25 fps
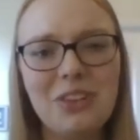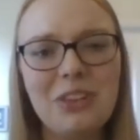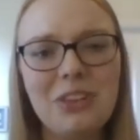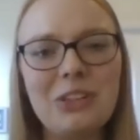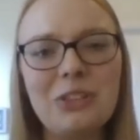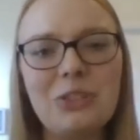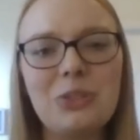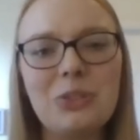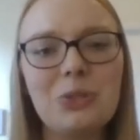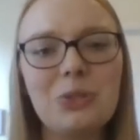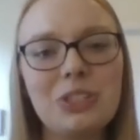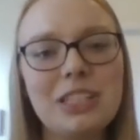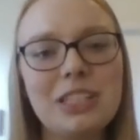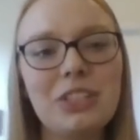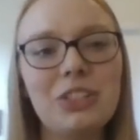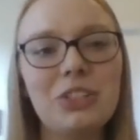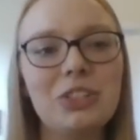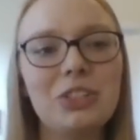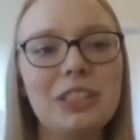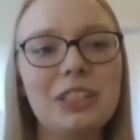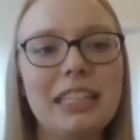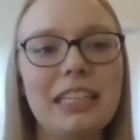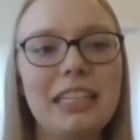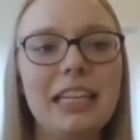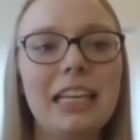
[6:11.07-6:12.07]
So
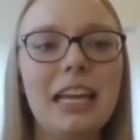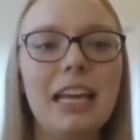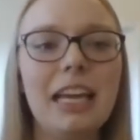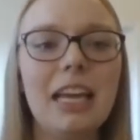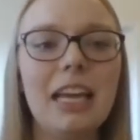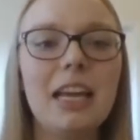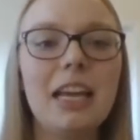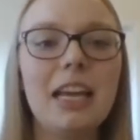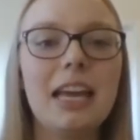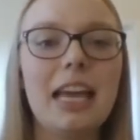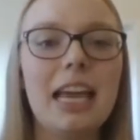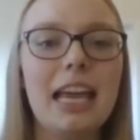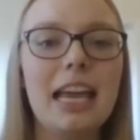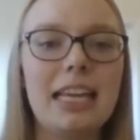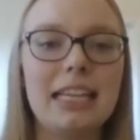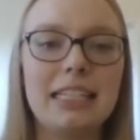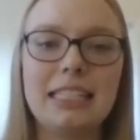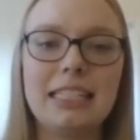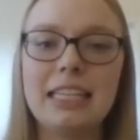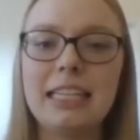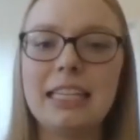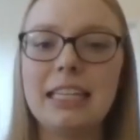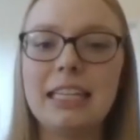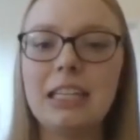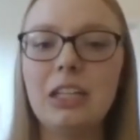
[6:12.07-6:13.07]
essentially,
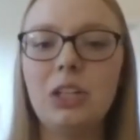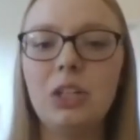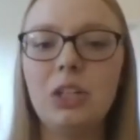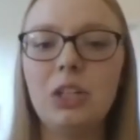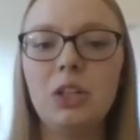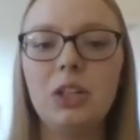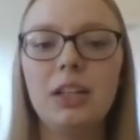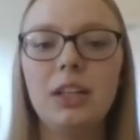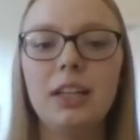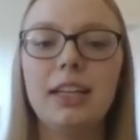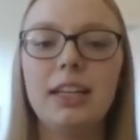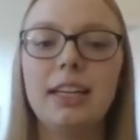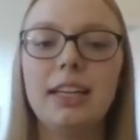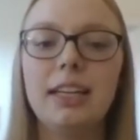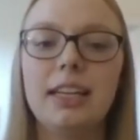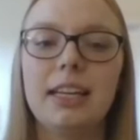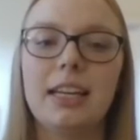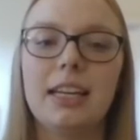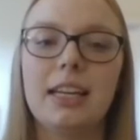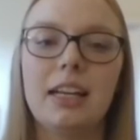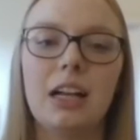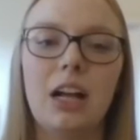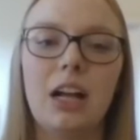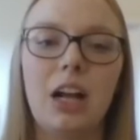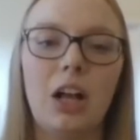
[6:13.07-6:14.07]
until
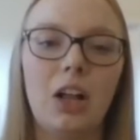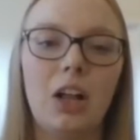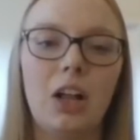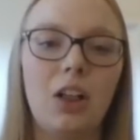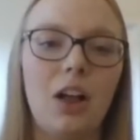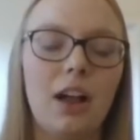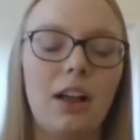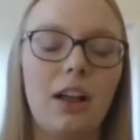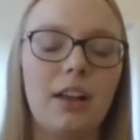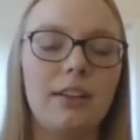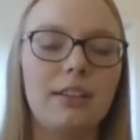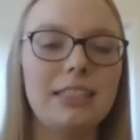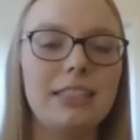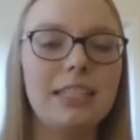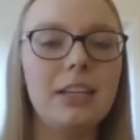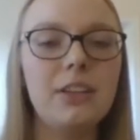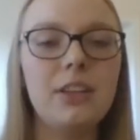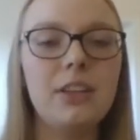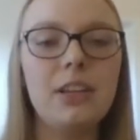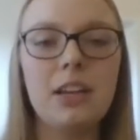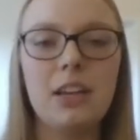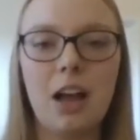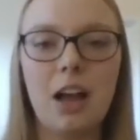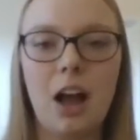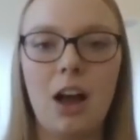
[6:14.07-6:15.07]

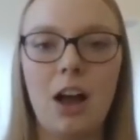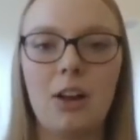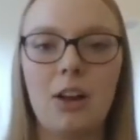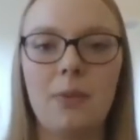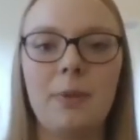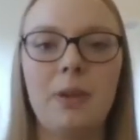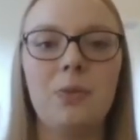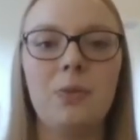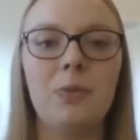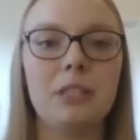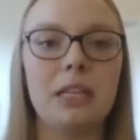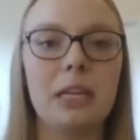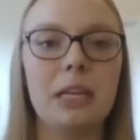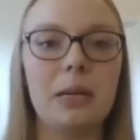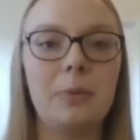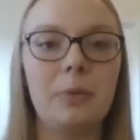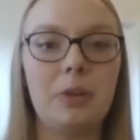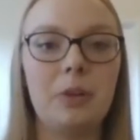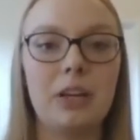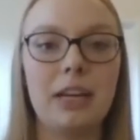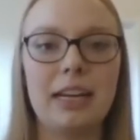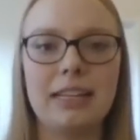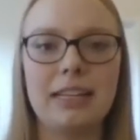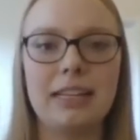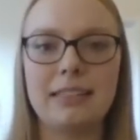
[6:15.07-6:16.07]
the economy was able
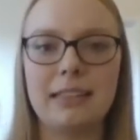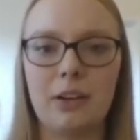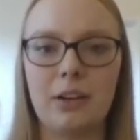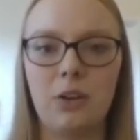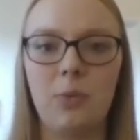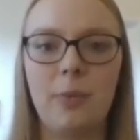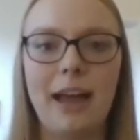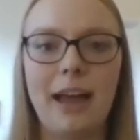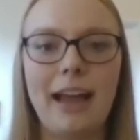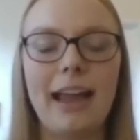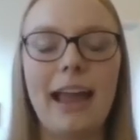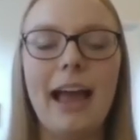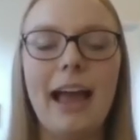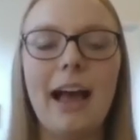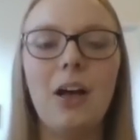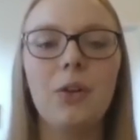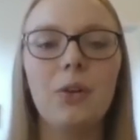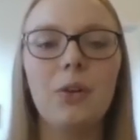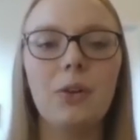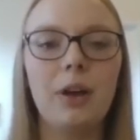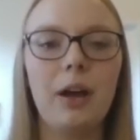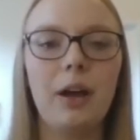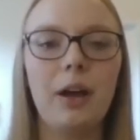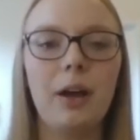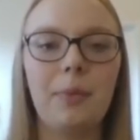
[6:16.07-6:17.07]
to kind of settle back
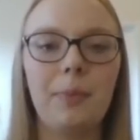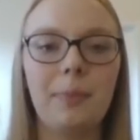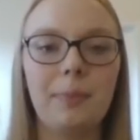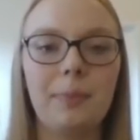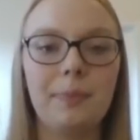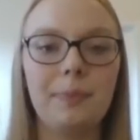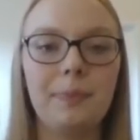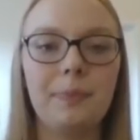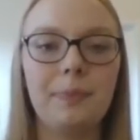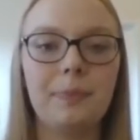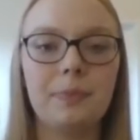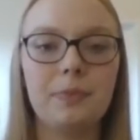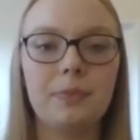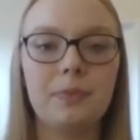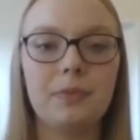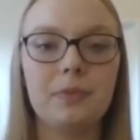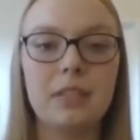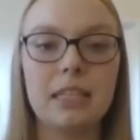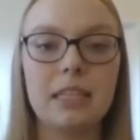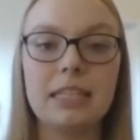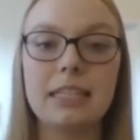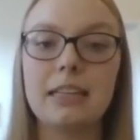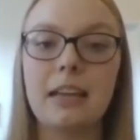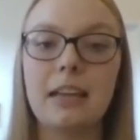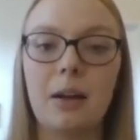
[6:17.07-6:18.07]
out,
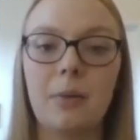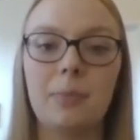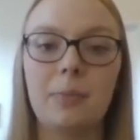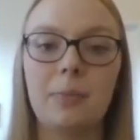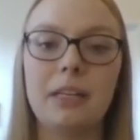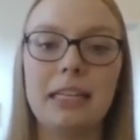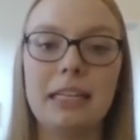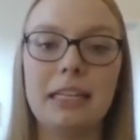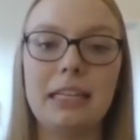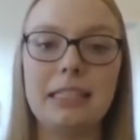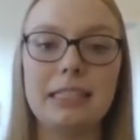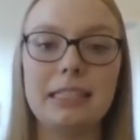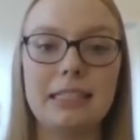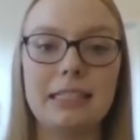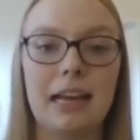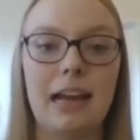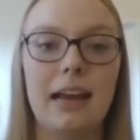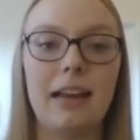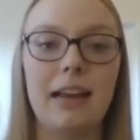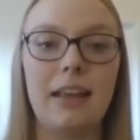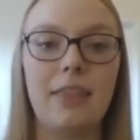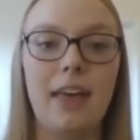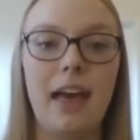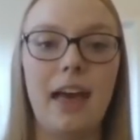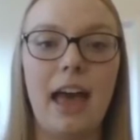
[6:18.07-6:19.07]
this company
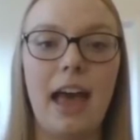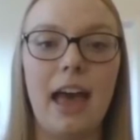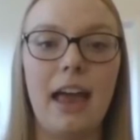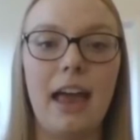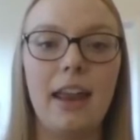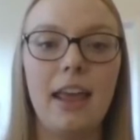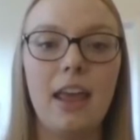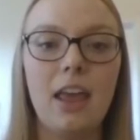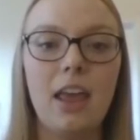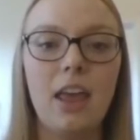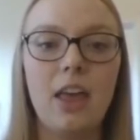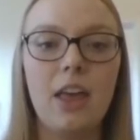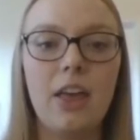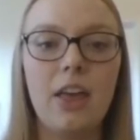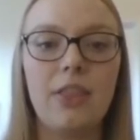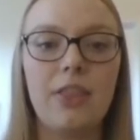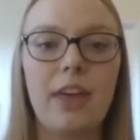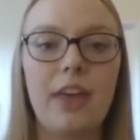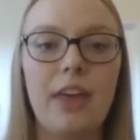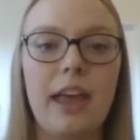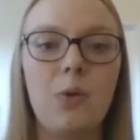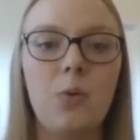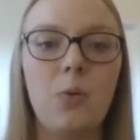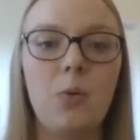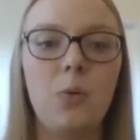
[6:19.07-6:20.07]
decided that
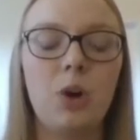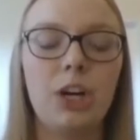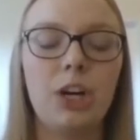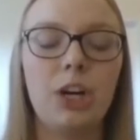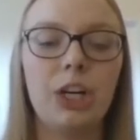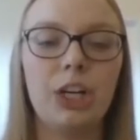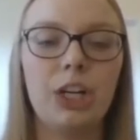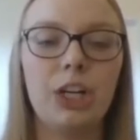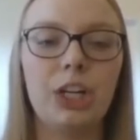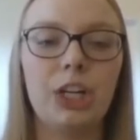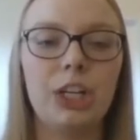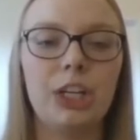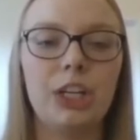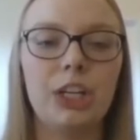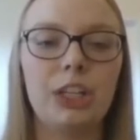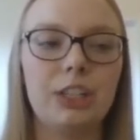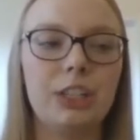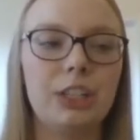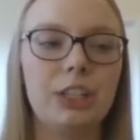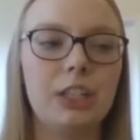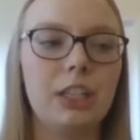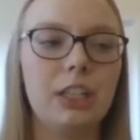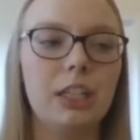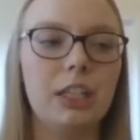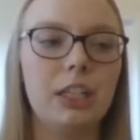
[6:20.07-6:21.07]
they were
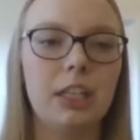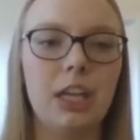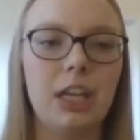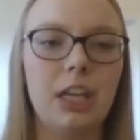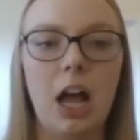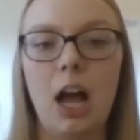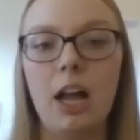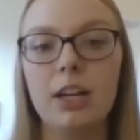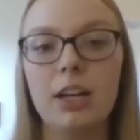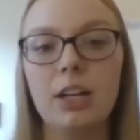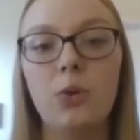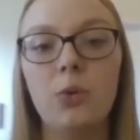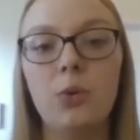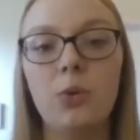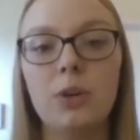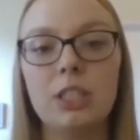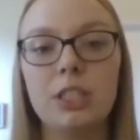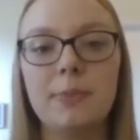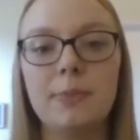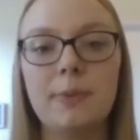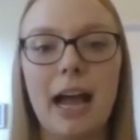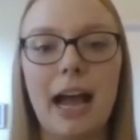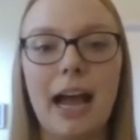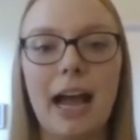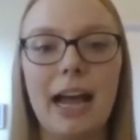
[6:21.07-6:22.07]
not going
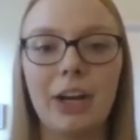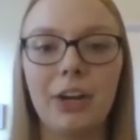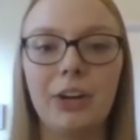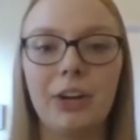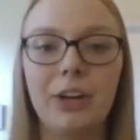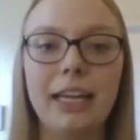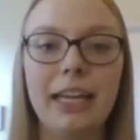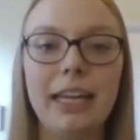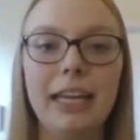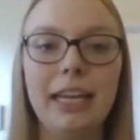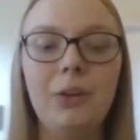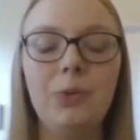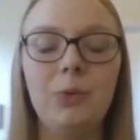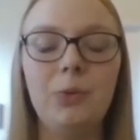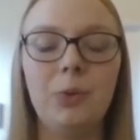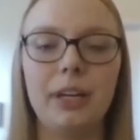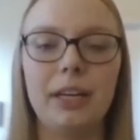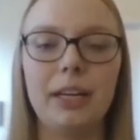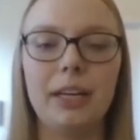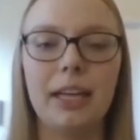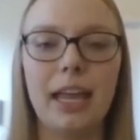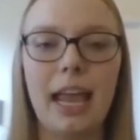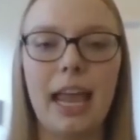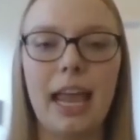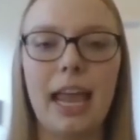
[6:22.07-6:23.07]
to be hiring anyone.